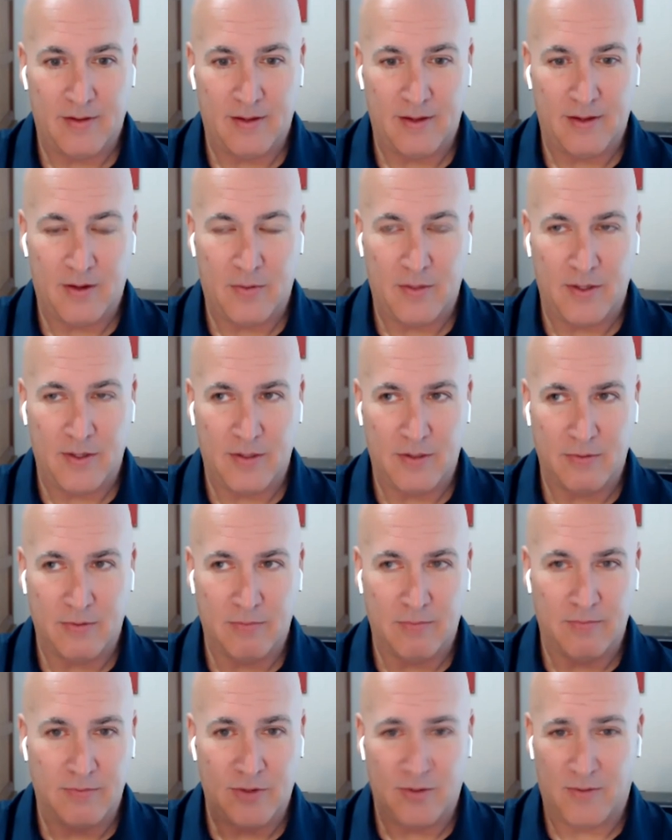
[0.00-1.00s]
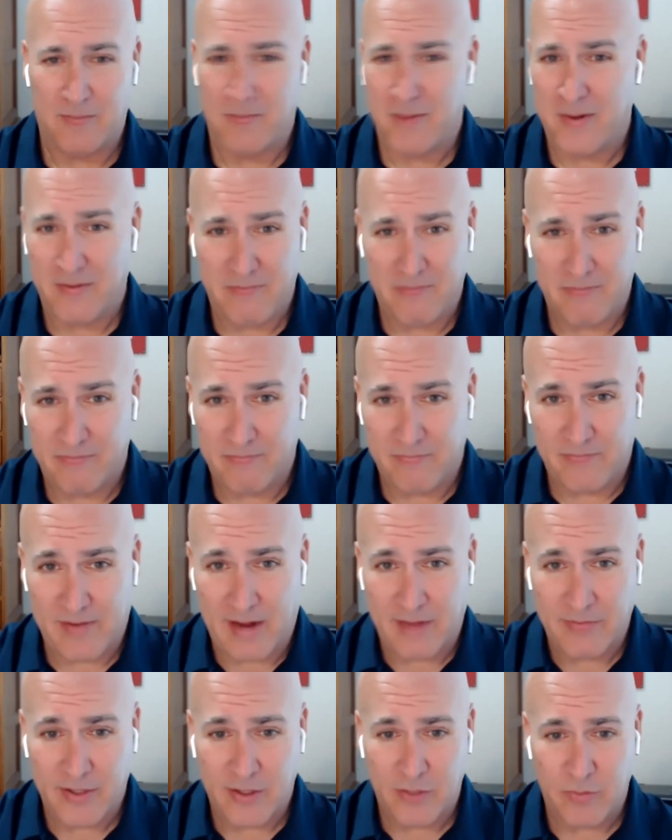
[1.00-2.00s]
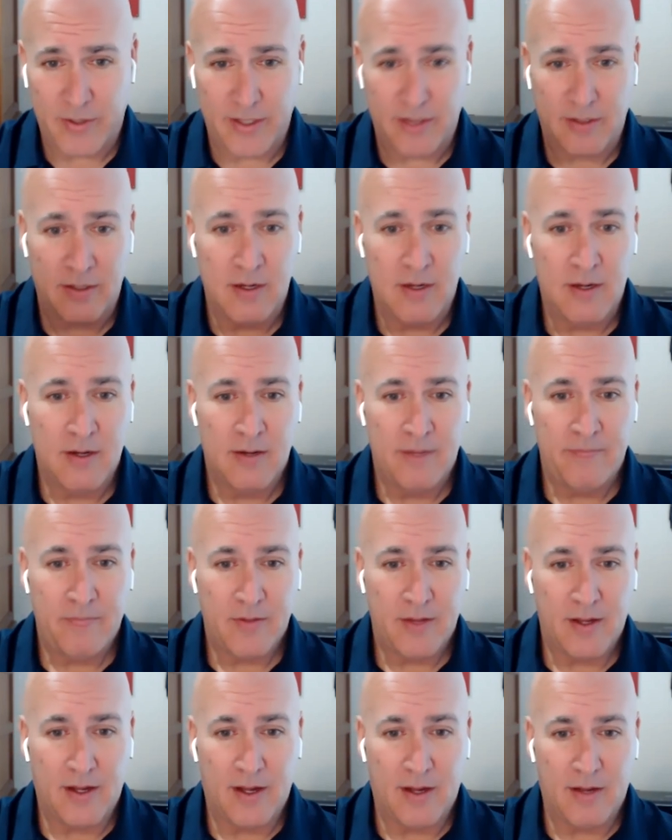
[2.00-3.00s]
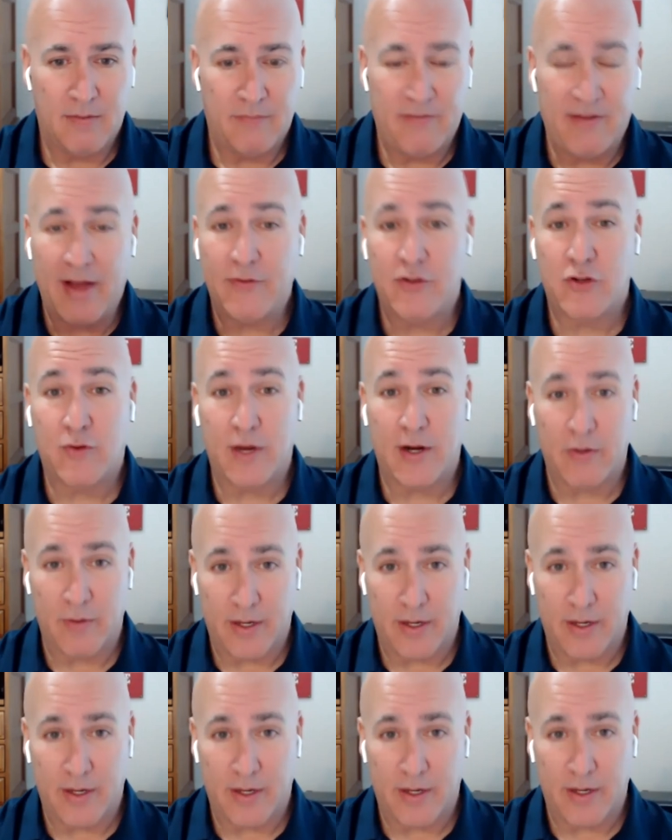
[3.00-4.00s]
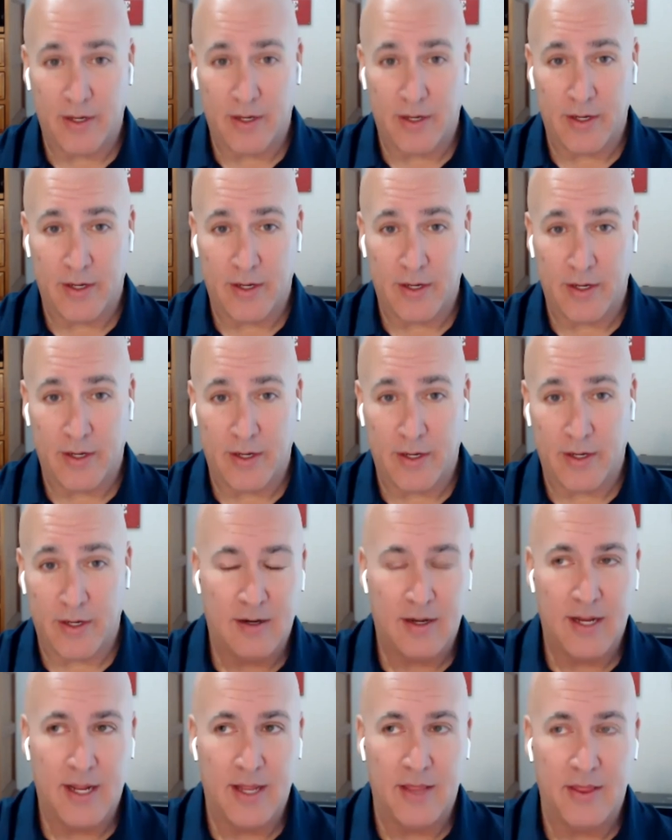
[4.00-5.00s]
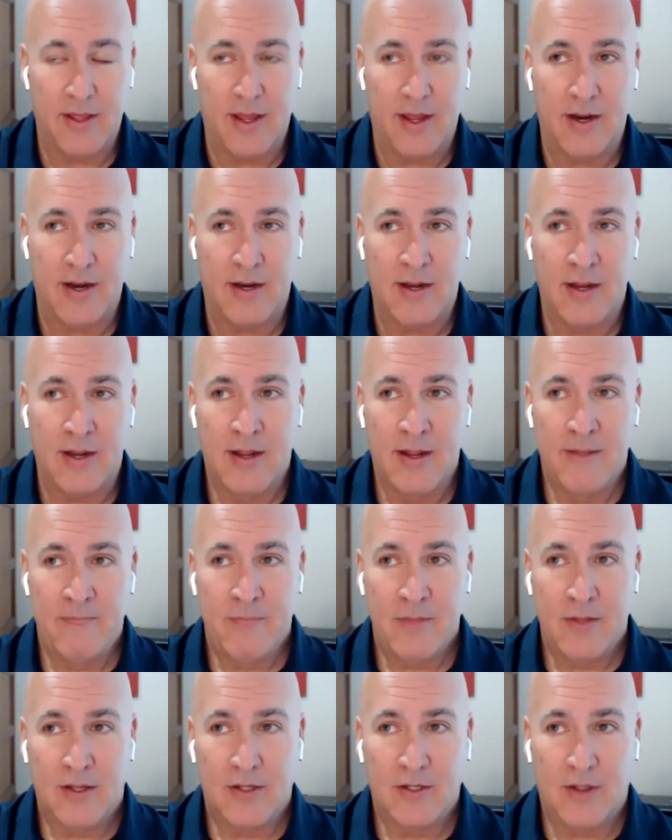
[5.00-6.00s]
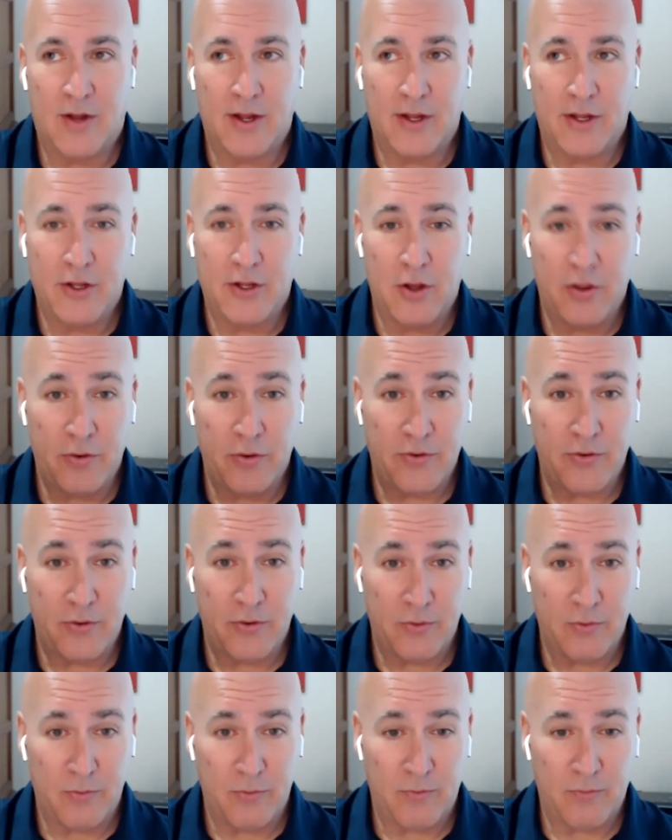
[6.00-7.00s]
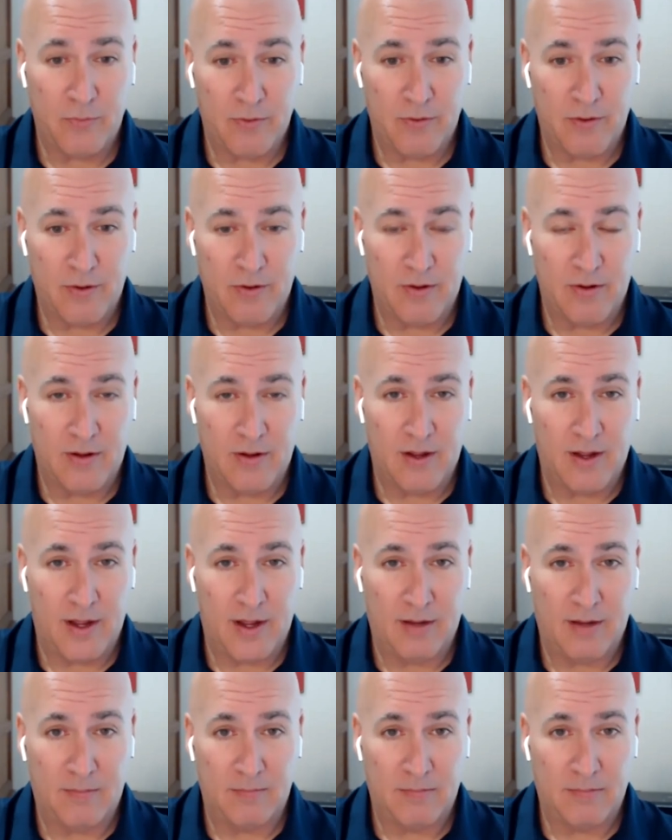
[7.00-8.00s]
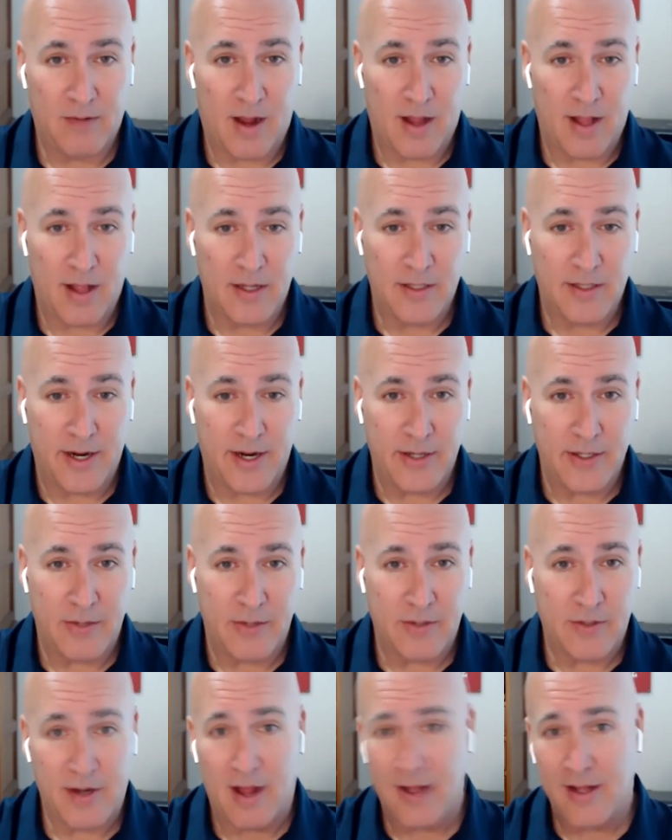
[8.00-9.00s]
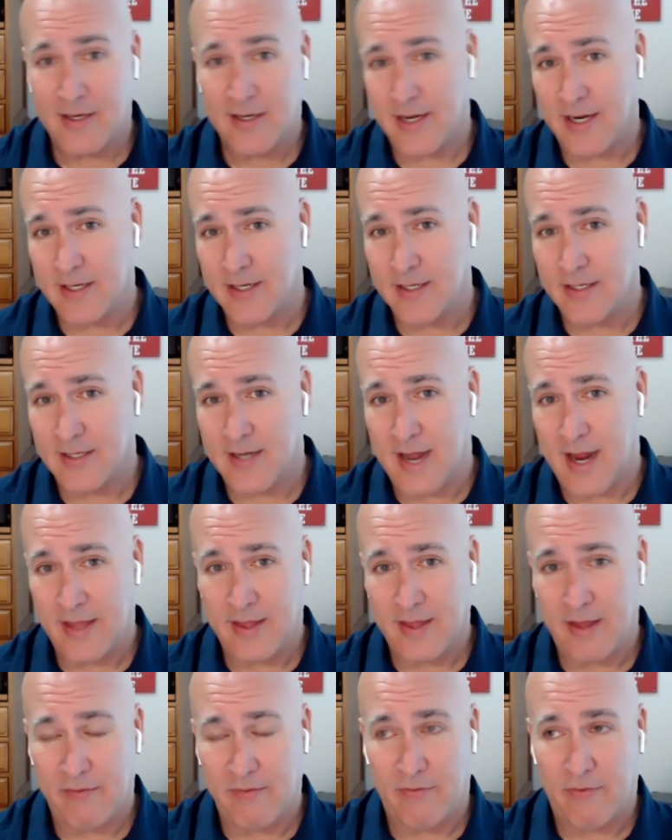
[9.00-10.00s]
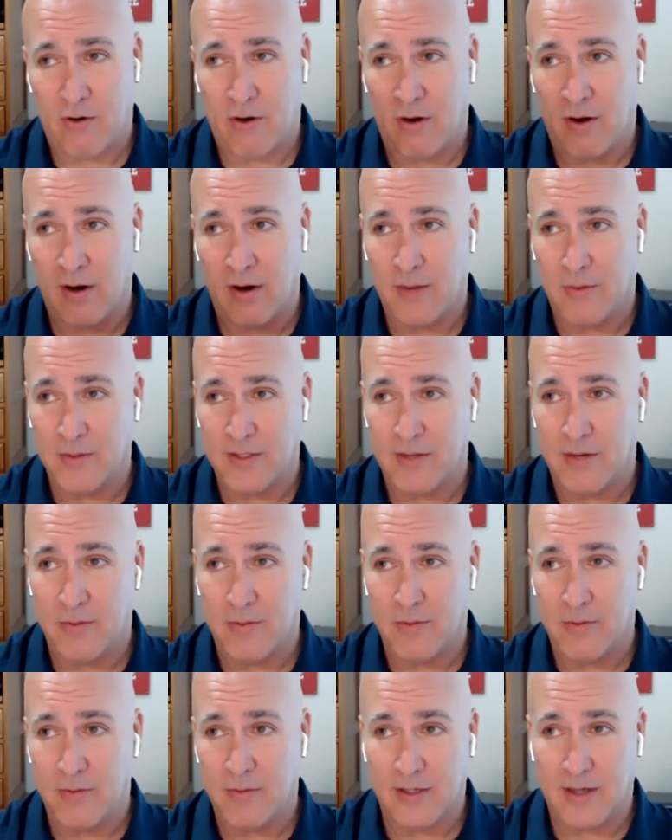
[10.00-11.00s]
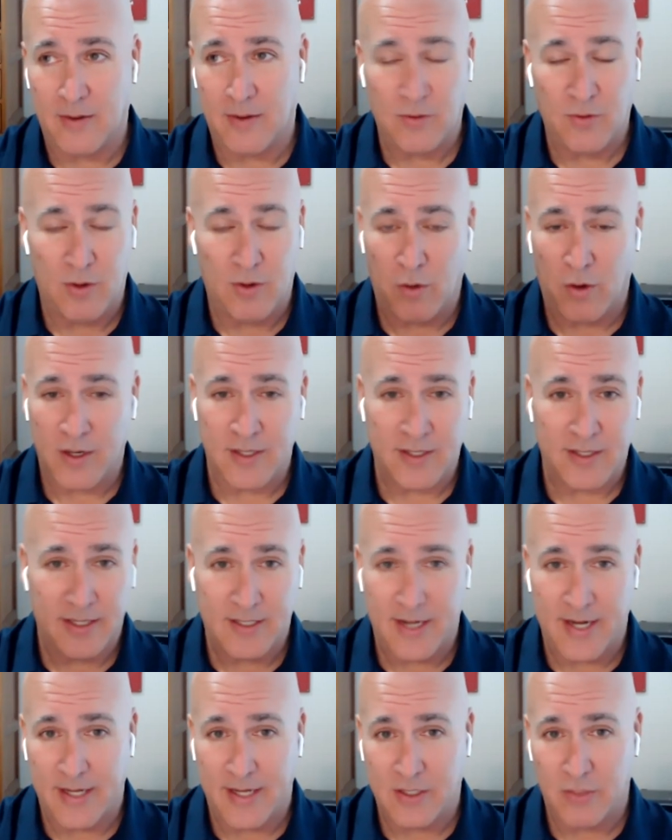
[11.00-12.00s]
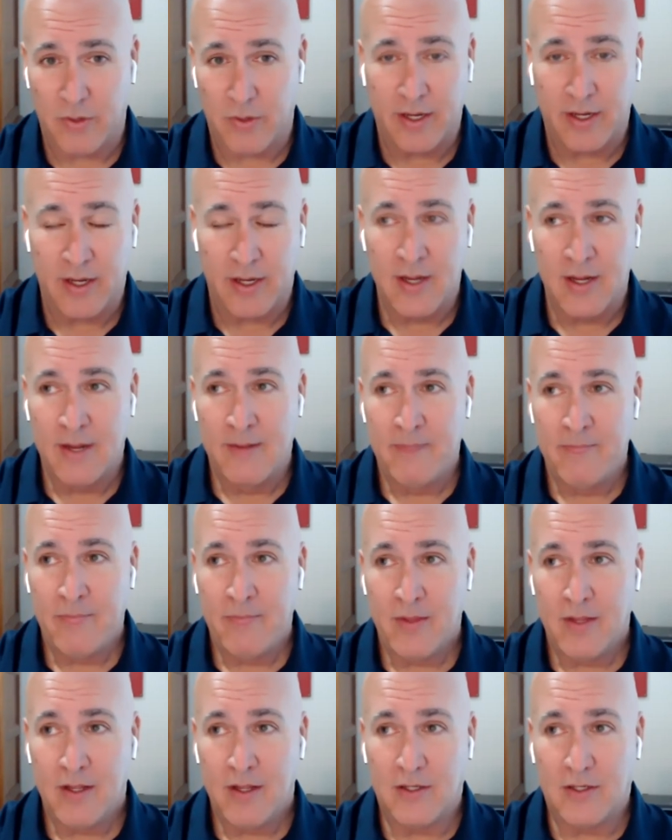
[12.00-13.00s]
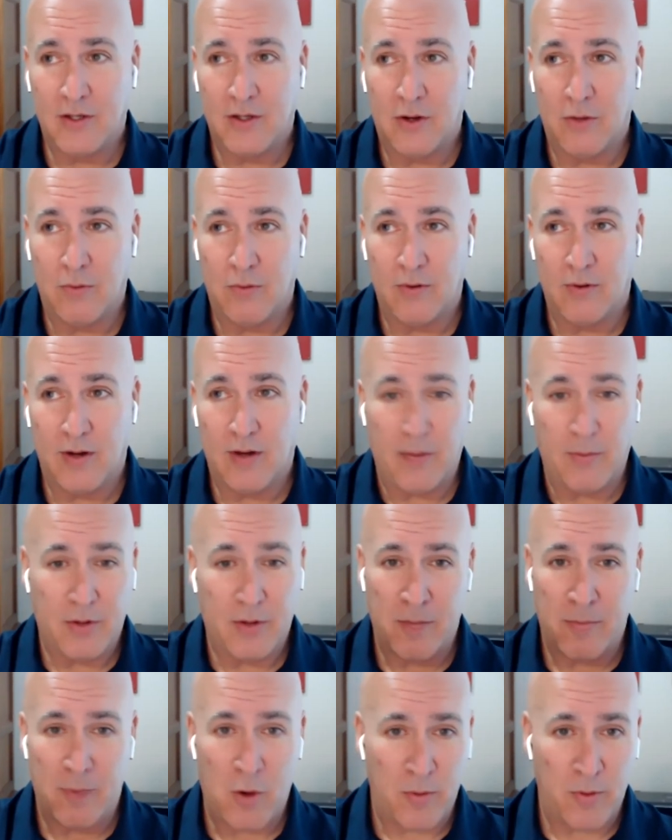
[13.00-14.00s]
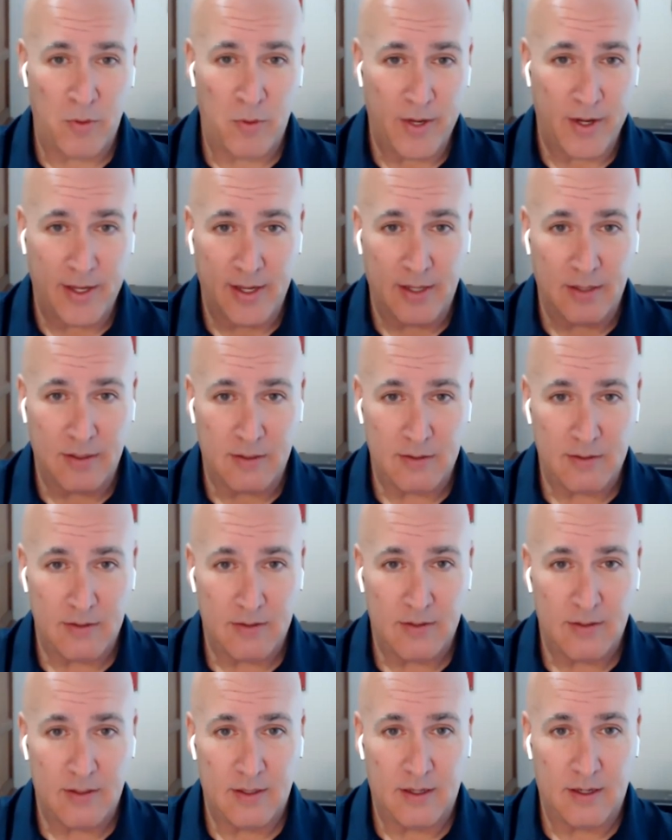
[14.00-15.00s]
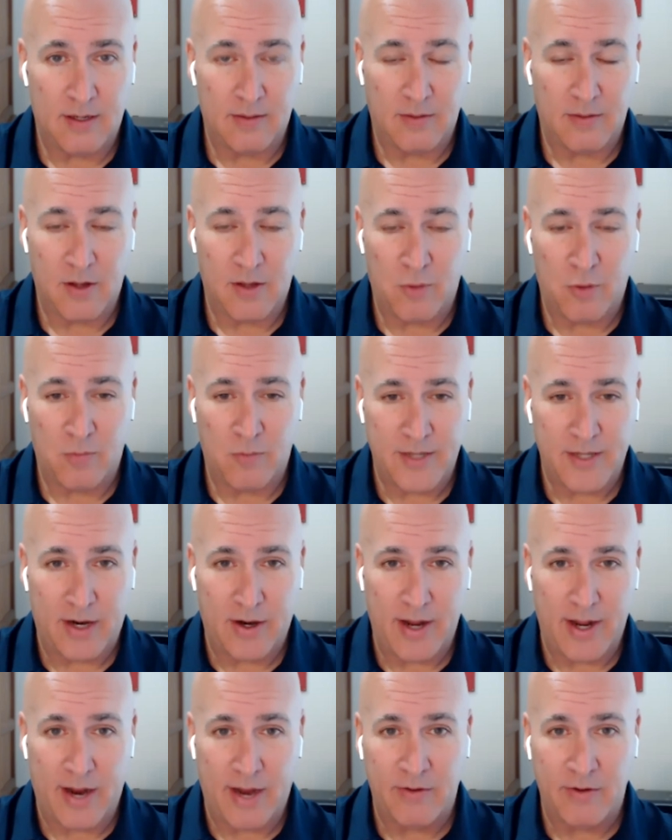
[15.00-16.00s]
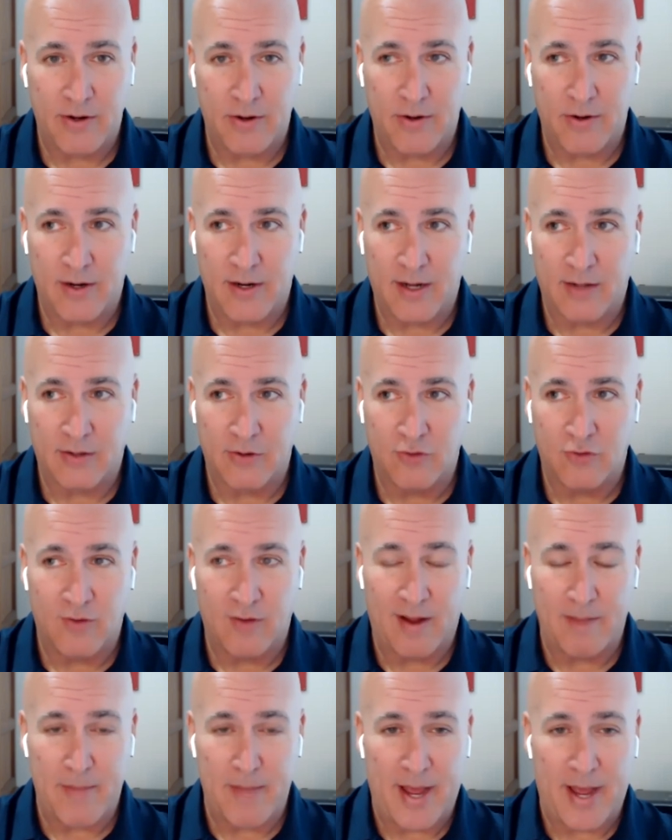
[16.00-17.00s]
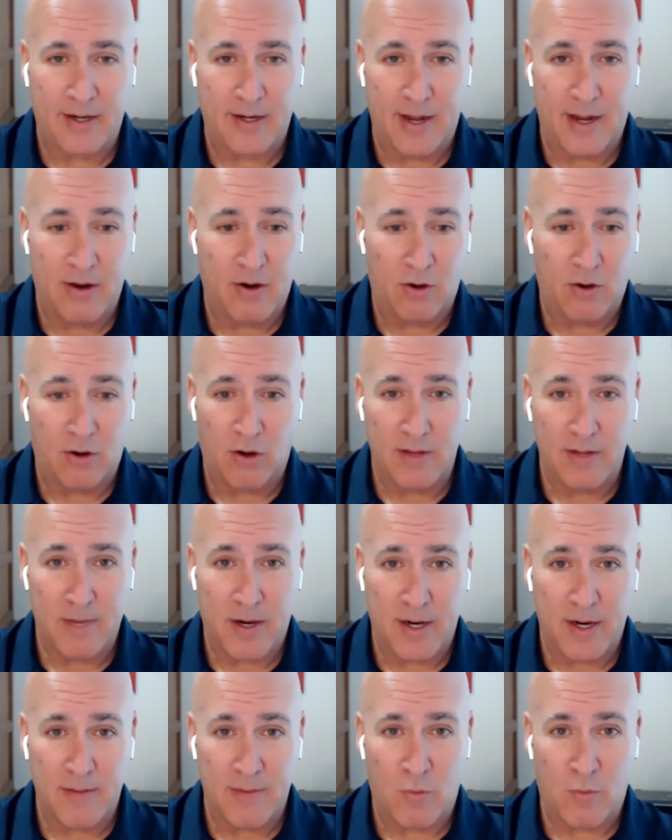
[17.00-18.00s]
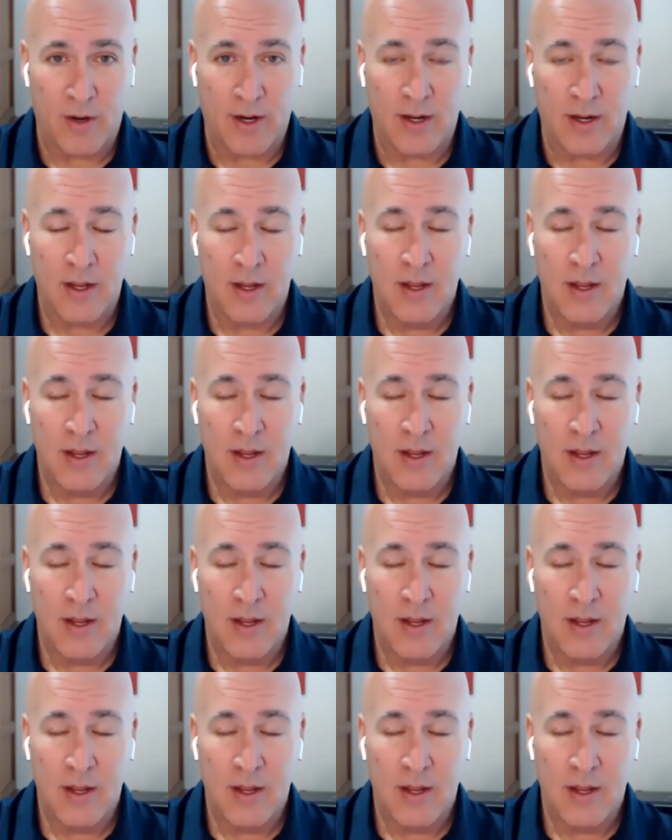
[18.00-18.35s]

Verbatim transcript: I went to, so five, six weeks, uh, five straight weeks is what I was out there. And then, so I go to um, College Station, which College Station's not that far. I was able to, I was only working six days a week. So I would come home on the weekends, uh, come home Saturday afternoon, and I drive back down early Monday morning.